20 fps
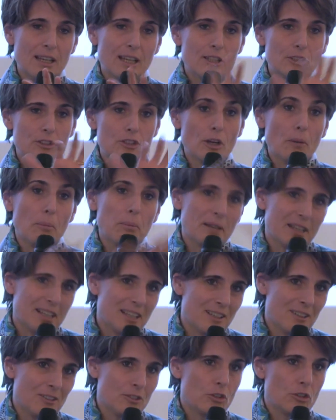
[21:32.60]

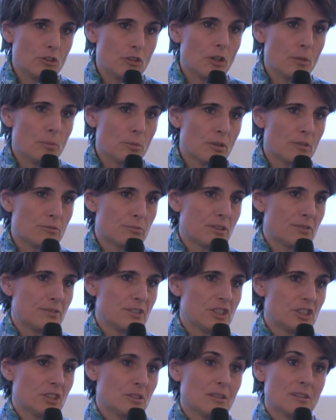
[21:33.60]
doubling the number of
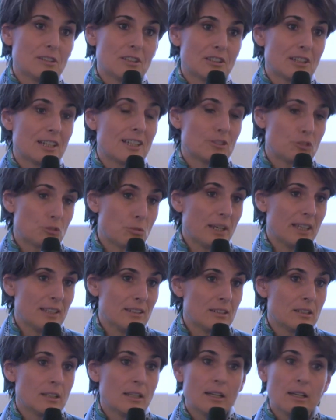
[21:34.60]
professionals that are
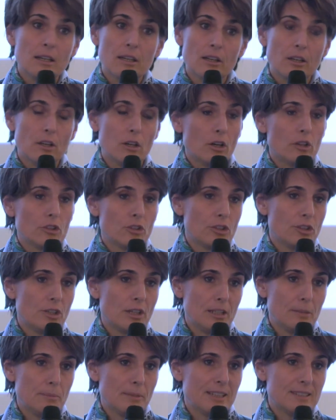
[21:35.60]
trained on a
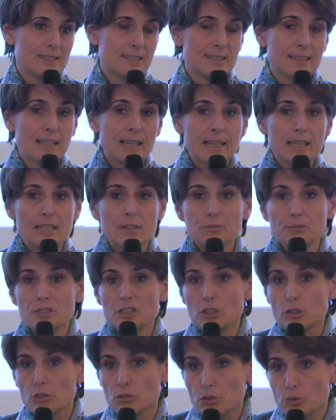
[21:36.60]
yearly basis. If we
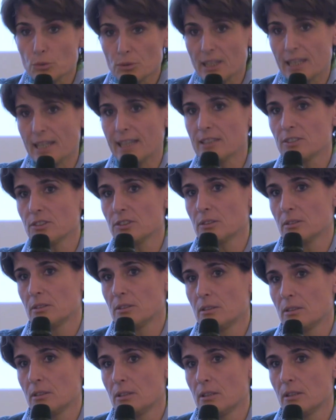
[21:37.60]
don't do that,
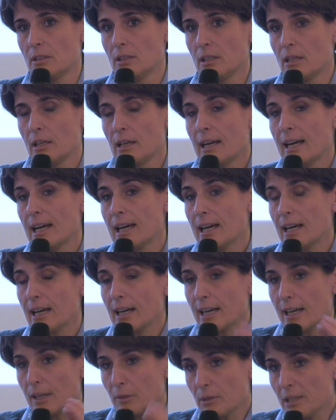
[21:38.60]

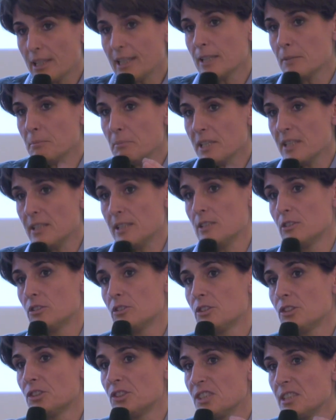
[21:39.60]
I mean
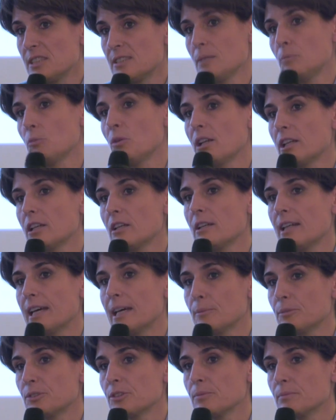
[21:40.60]
it, the system will
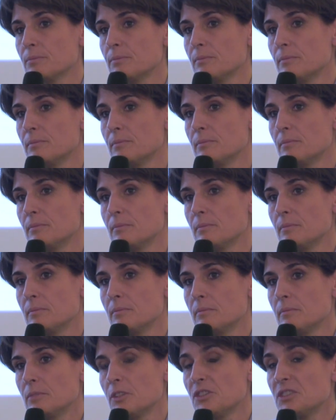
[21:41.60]
collapse.
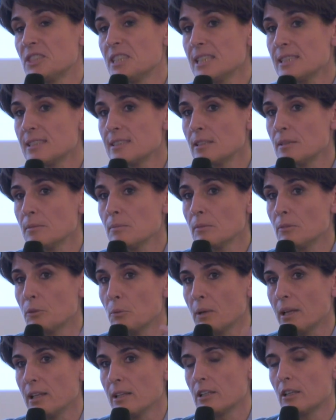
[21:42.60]
Mm-hmm. The system
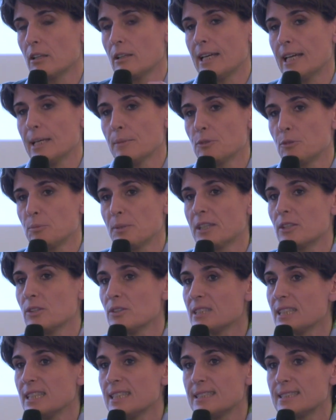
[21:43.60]
will collapse
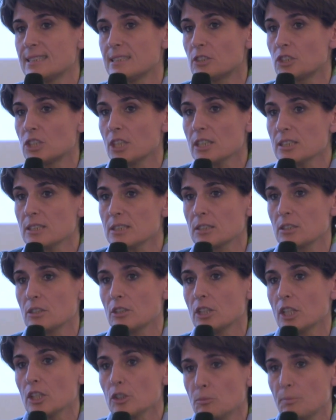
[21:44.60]
because it's just
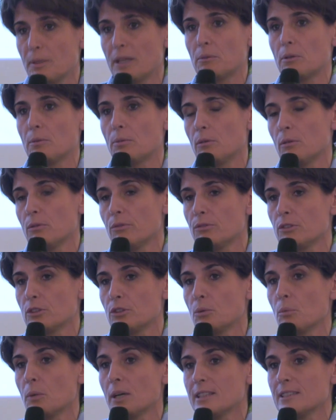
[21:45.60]
not bearable for
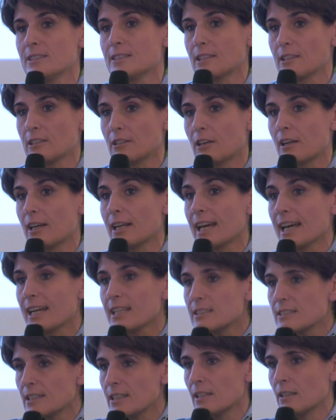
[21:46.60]
the ones that are
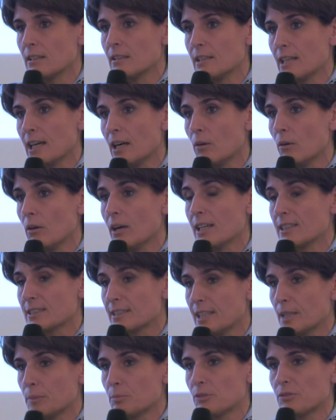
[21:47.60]
acting now as
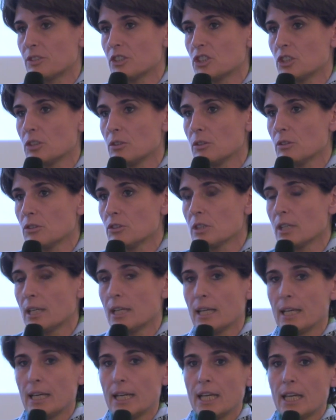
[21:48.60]
care professionals
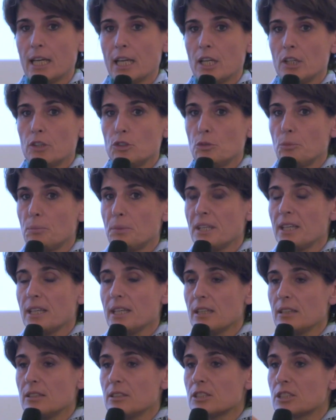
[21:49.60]
to be
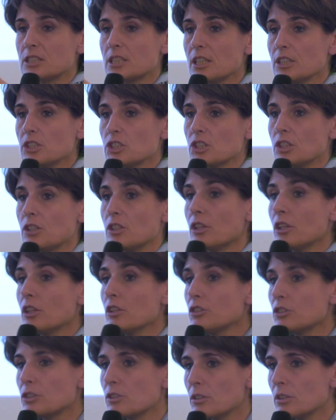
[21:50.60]
in such an
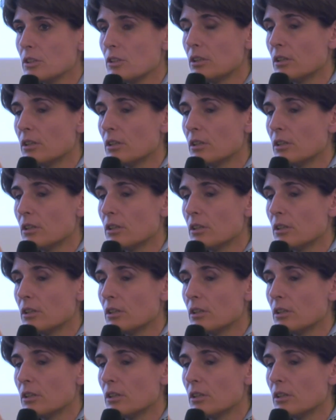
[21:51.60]
under